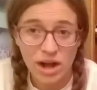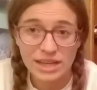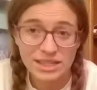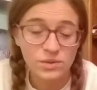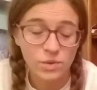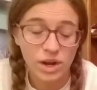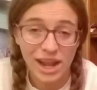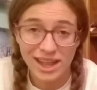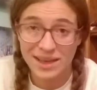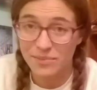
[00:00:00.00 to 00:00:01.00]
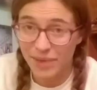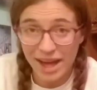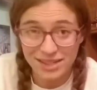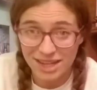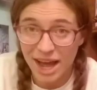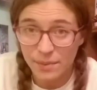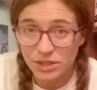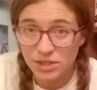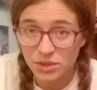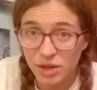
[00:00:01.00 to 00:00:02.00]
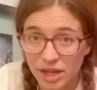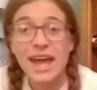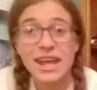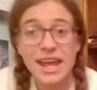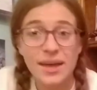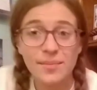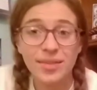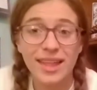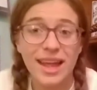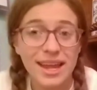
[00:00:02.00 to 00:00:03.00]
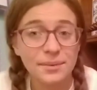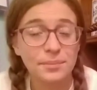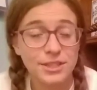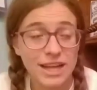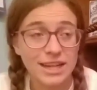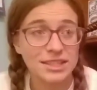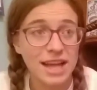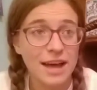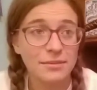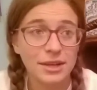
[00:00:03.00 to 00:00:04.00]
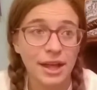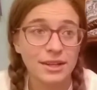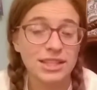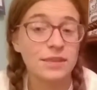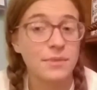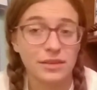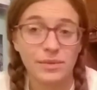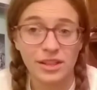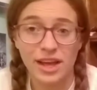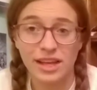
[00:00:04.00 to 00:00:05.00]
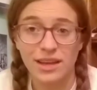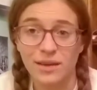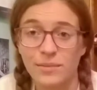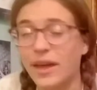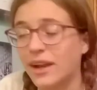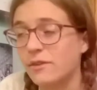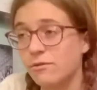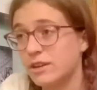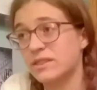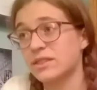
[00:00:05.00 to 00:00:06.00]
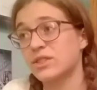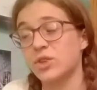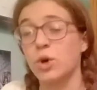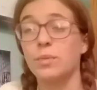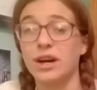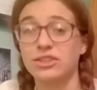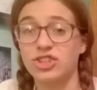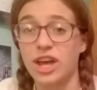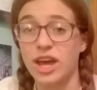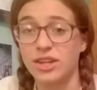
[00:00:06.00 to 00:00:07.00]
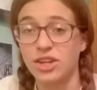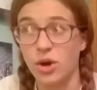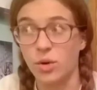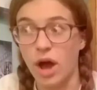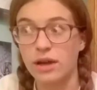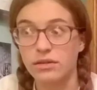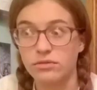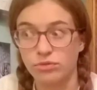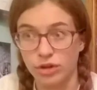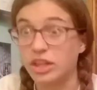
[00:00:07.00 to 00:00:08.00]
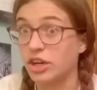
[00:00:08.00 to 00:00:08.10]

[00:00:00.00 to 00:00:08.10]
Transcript: I didn't want anything bad to happen to him. Him, like, protecting Abigail did make me like him, that he risked so much and, you know, got really